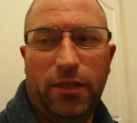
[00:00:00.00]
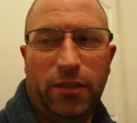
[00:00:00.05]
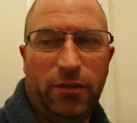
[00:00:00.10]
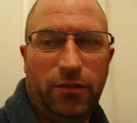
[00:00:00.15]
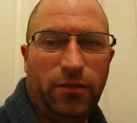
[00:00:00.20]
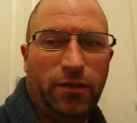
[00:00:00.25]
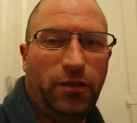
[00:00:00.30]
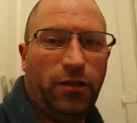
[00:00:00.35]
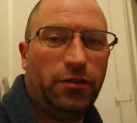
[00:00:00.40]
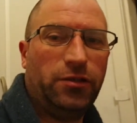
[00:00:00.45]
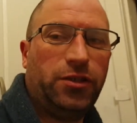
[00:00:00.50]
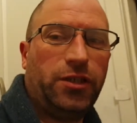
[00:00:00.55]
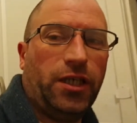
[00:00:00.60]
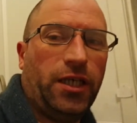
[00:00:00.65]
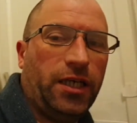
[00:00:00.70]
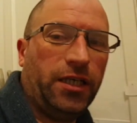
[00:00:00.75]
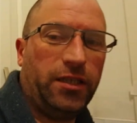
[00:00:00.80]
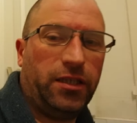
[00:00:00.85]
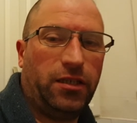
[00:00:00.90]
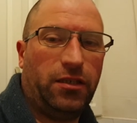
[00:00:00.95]
Now, the lunch I
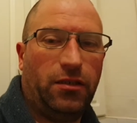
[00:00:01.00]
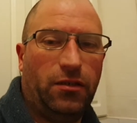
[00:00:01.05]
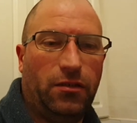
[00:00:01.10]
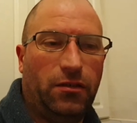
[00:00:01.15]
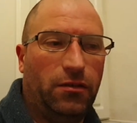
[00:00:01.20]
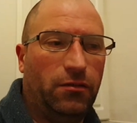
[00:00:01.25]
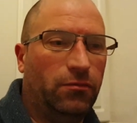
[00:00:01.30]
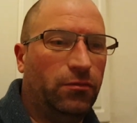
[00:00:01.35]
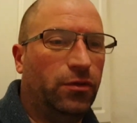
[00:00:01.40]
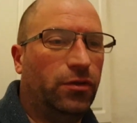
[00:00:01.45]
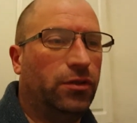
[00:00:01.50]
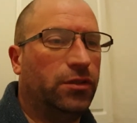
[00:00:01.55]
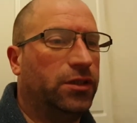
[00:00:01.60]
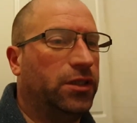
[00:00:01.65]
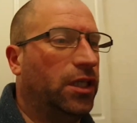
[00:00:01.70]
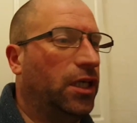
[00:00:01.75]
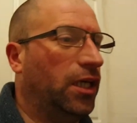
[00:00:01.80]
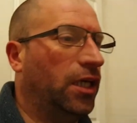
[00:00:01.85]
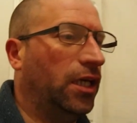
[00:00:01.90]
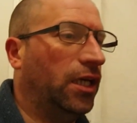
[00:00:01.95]
had
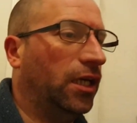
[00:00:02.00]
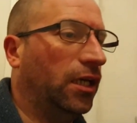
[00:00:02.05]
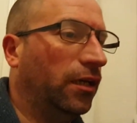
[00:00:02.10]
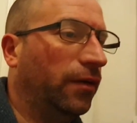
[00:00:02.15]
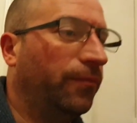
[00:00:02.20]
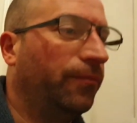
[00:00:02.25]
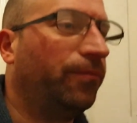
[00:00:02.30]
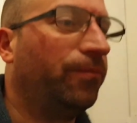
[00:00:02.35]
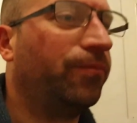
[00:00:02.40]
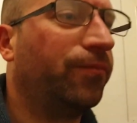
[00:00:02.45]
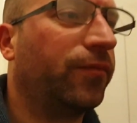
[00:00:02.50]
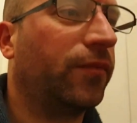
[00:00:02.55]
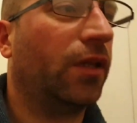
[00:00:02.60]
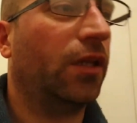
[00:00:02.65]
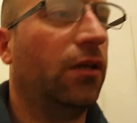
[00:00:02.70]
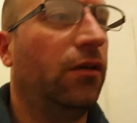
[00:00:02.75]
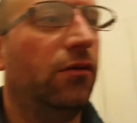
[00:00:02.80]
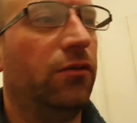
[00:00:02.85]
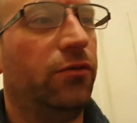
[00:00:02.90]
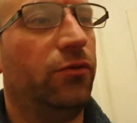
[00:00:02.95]
was a
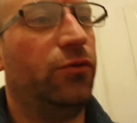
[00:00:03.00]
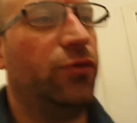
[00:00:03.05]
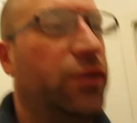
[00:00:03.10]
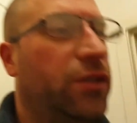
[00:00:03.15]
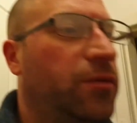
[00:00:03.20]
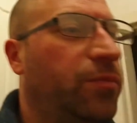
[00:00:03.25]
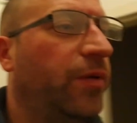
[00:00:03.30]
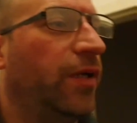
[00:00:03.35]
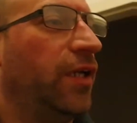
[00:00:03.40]
toasted